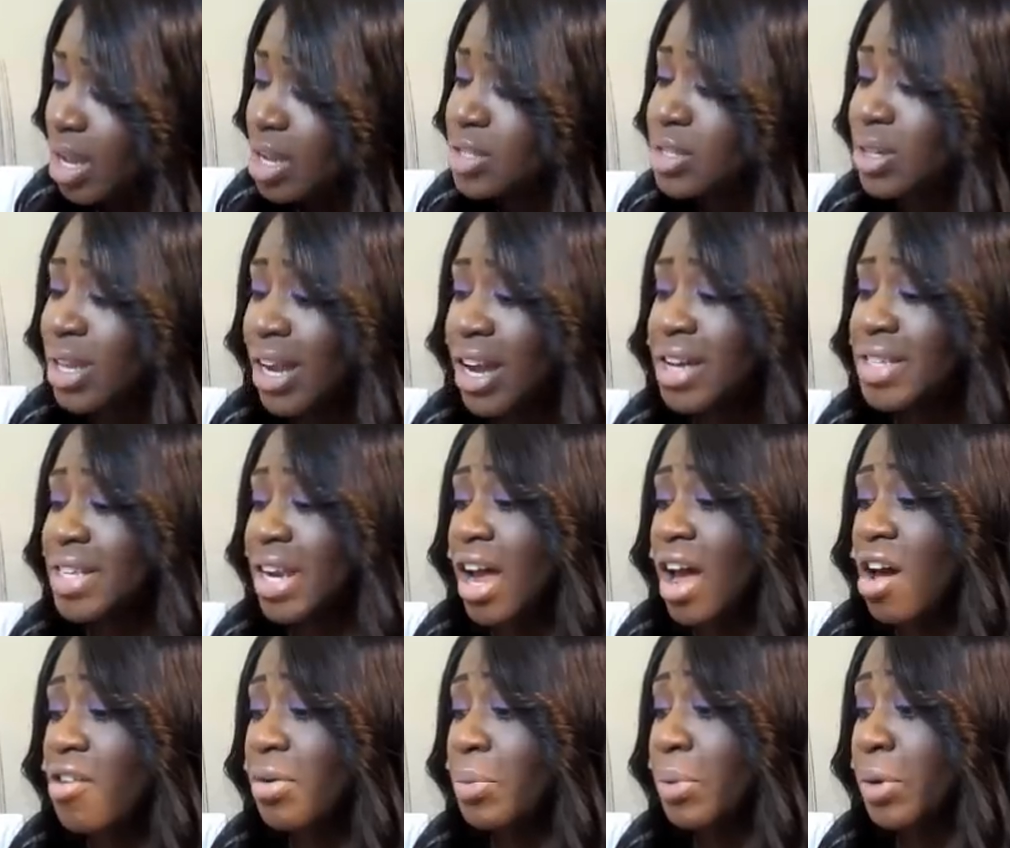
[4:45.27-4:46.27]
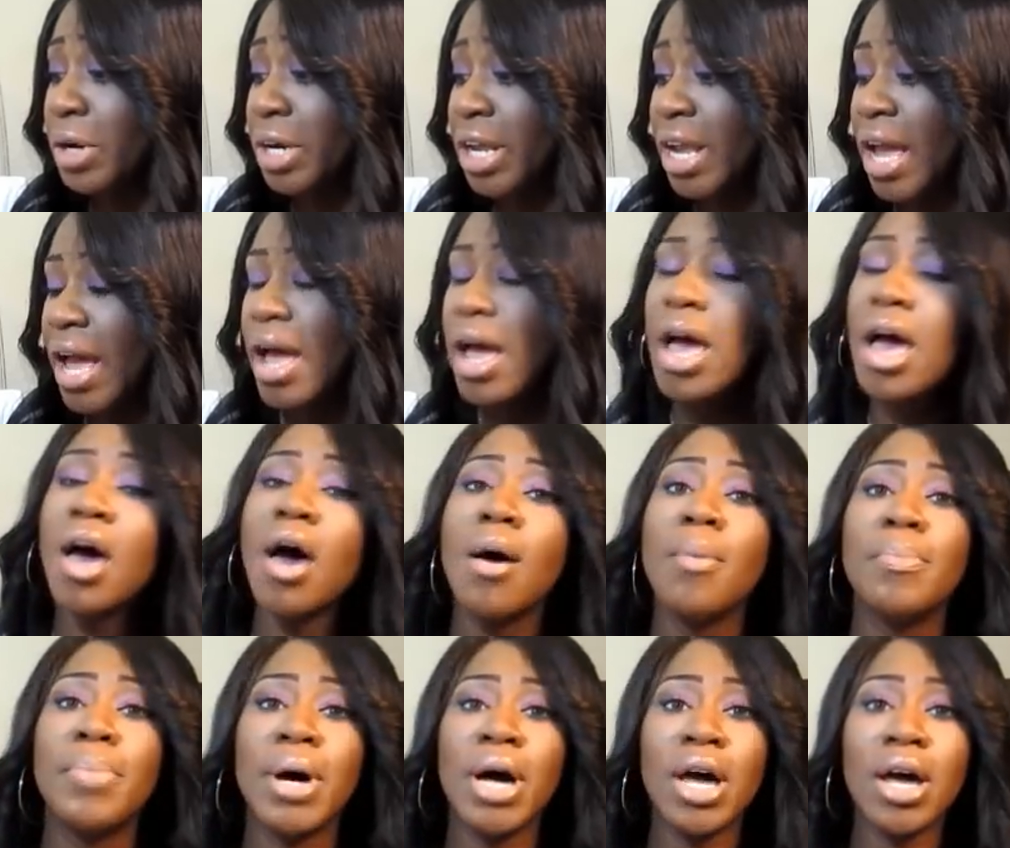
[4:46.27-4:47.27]
So like I said, I haven't worn it yet,
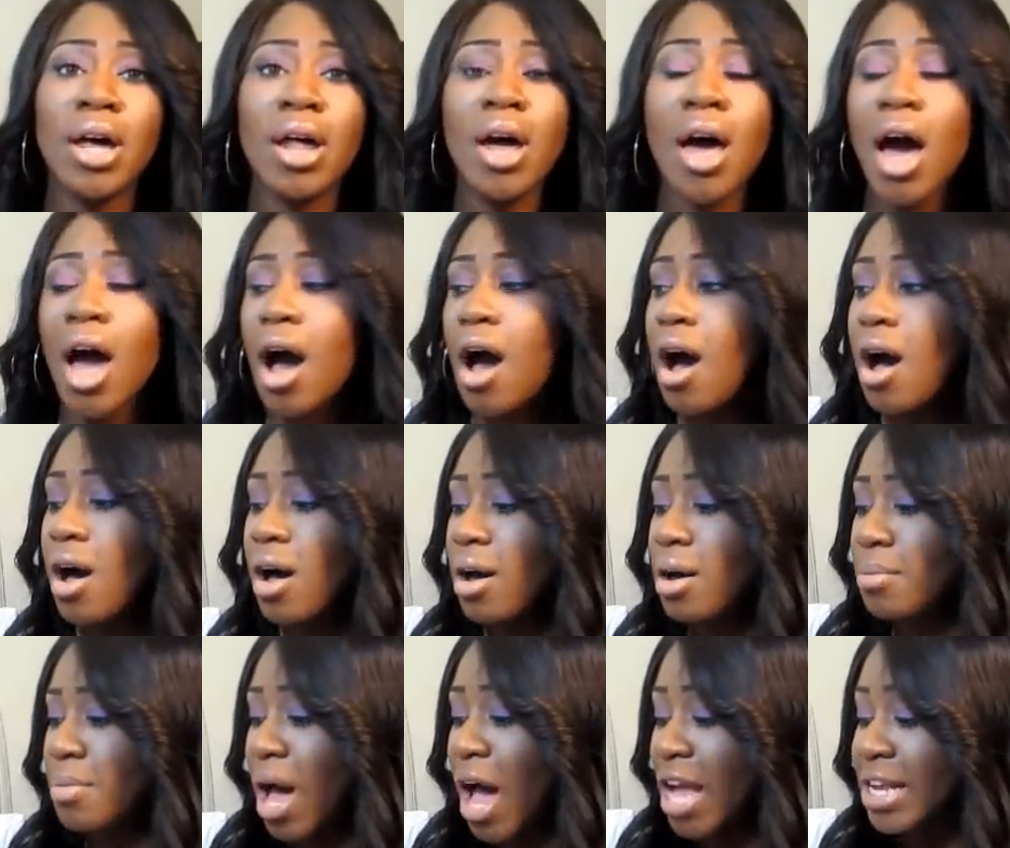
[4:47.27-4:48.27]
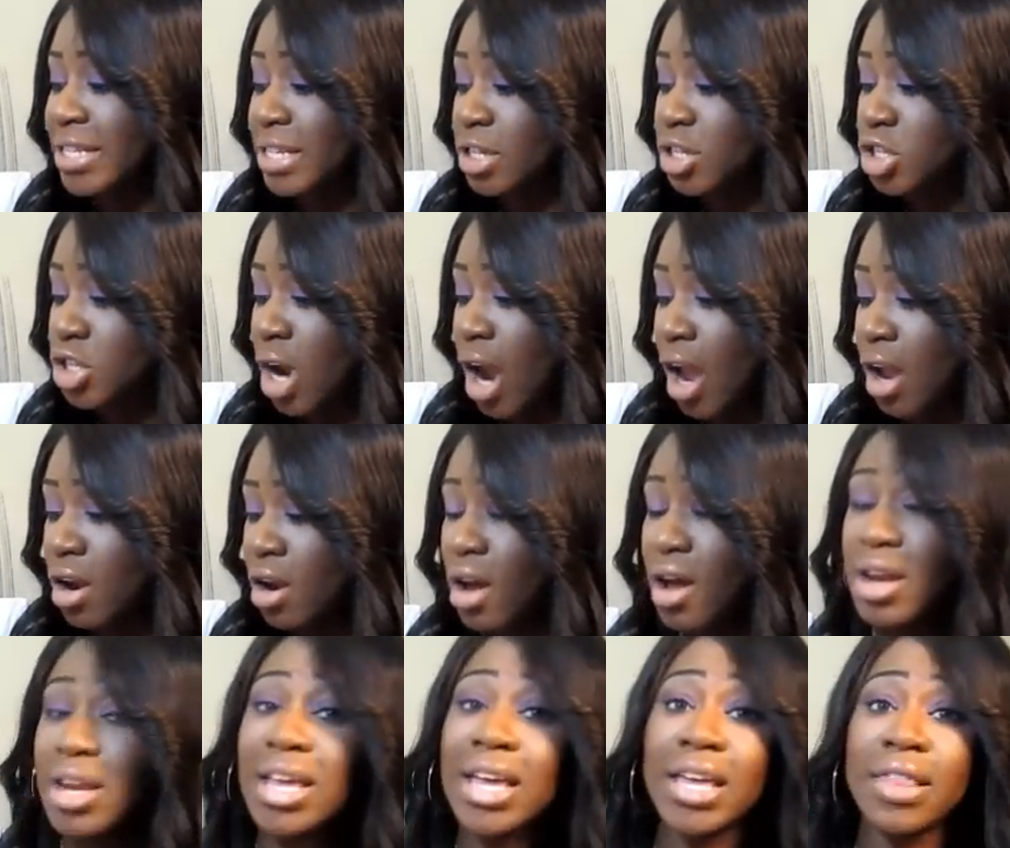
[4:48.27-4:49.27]
but I did try it
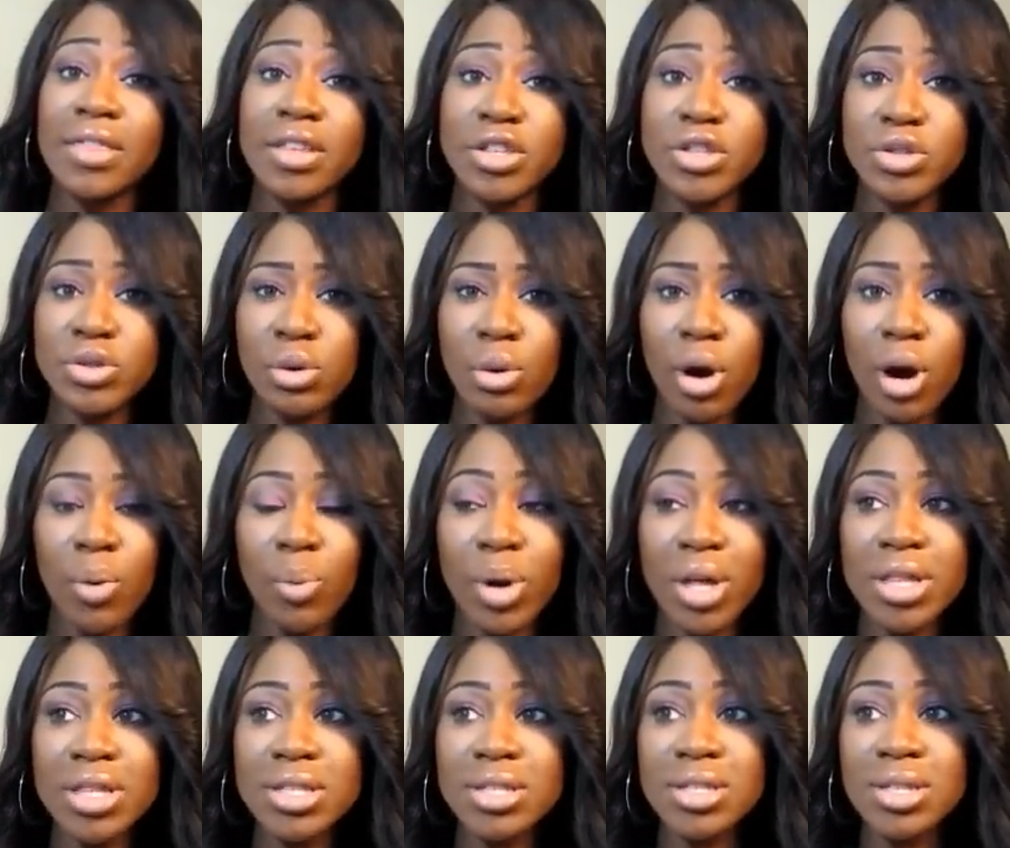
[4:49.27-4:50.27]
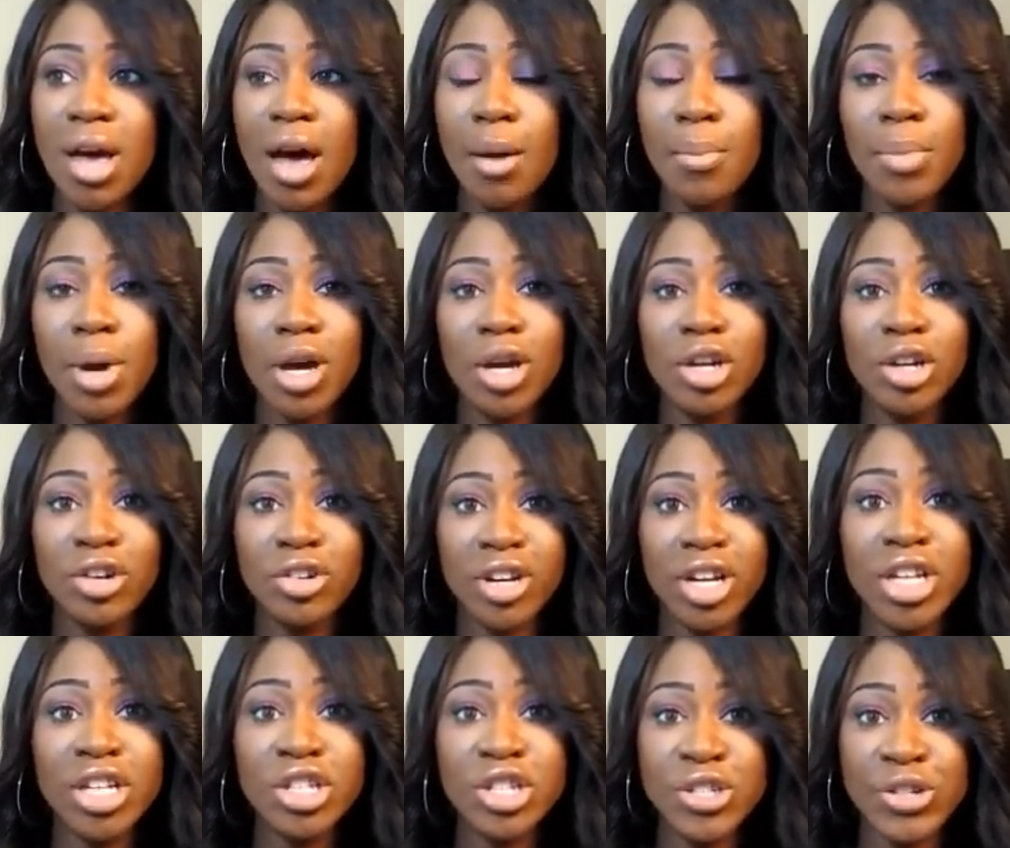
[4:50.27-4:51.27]
on in the store with some
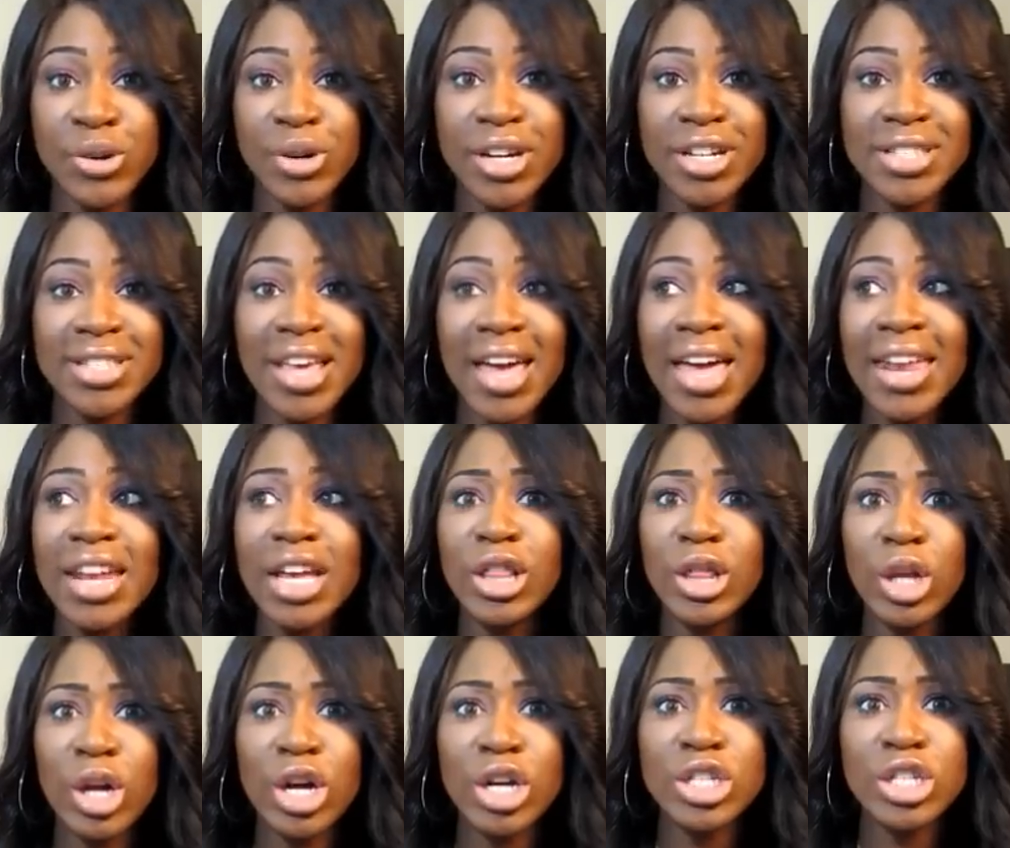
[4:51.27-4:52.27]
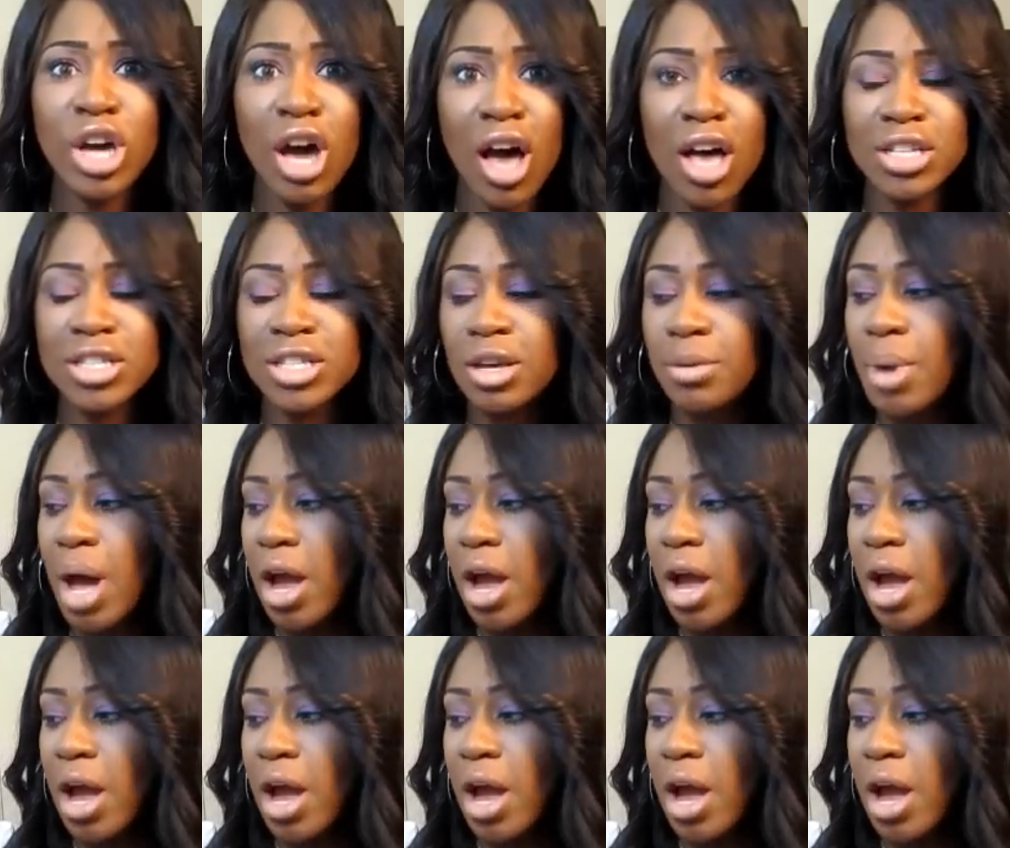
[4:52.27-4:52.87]
green shorts, and it looked awesome.